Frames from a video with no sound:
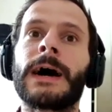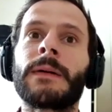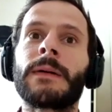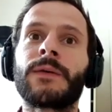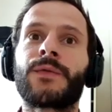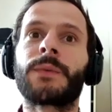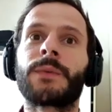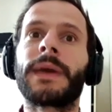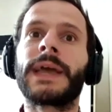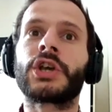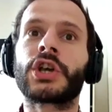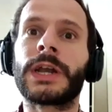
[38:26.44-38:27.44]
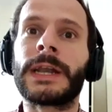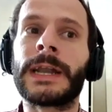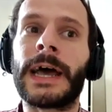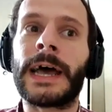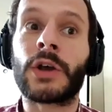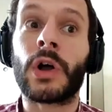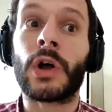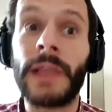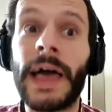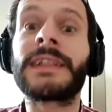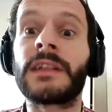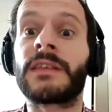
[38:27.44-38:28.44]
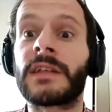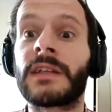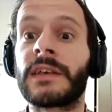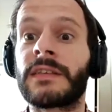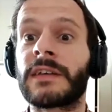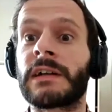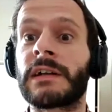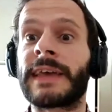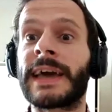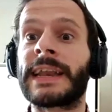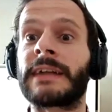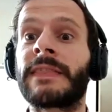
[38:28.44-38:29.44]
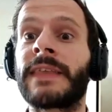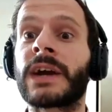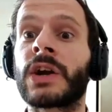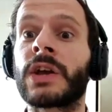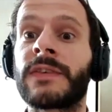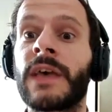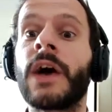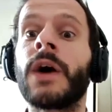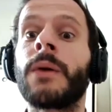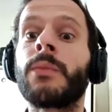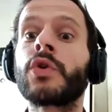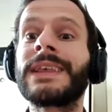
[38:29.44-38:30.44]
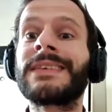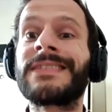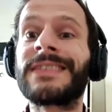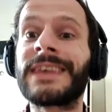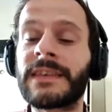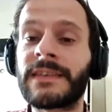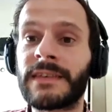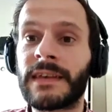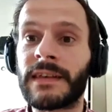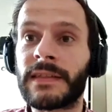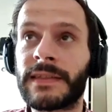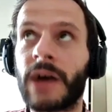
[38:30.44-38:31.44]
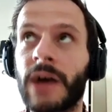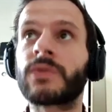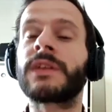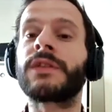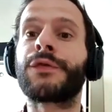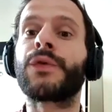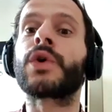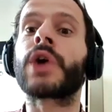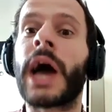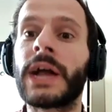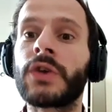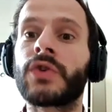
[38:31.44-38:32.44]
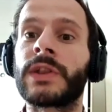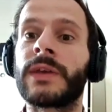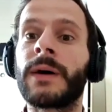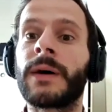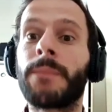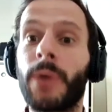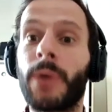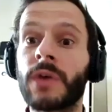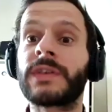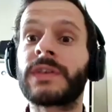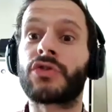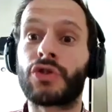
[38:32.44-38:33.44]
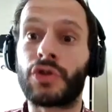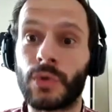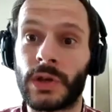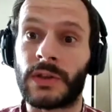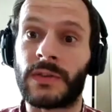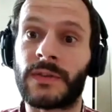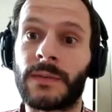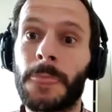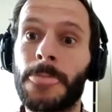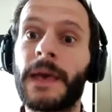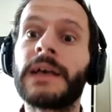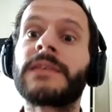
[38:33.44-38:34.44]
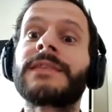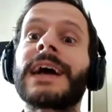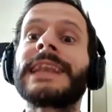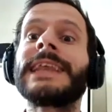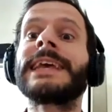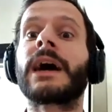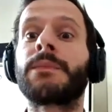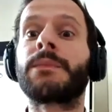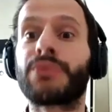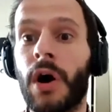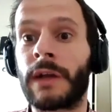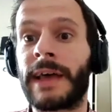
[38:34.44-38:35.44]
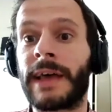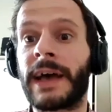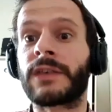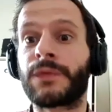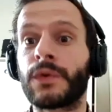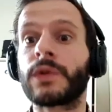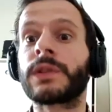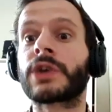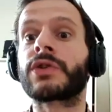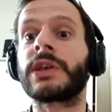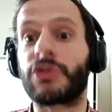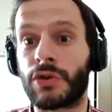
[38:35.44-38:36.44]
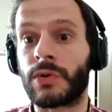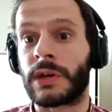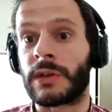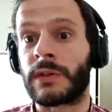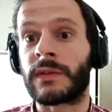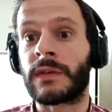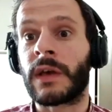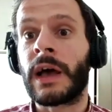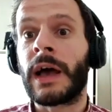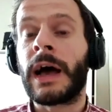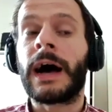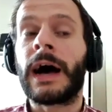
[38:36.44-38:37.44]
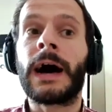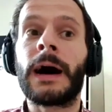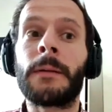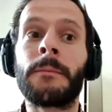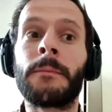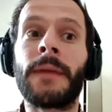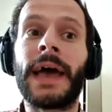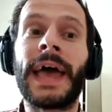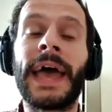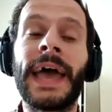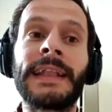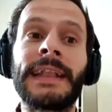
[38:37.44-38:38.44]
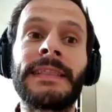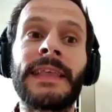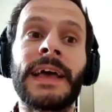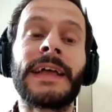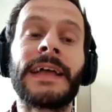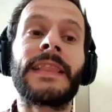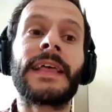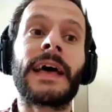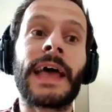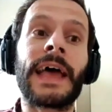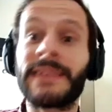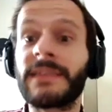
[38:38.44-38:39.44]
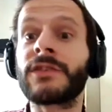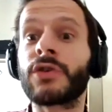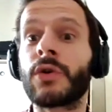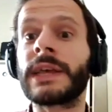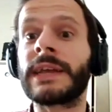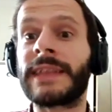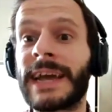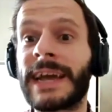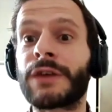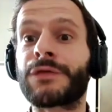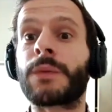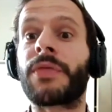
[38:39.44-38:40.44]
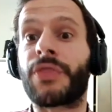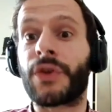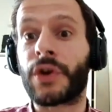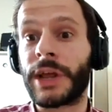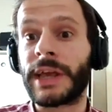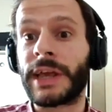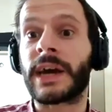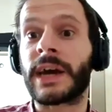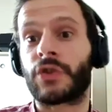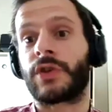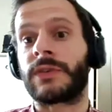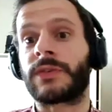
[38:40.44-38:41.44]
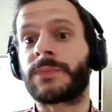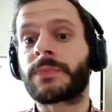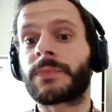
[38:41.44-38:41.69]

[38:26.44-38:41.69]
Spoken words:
information and collected the statistical data that there is more than 6,400 Bosnian students studying abroad as full degree students. And this is only data from 30 countries.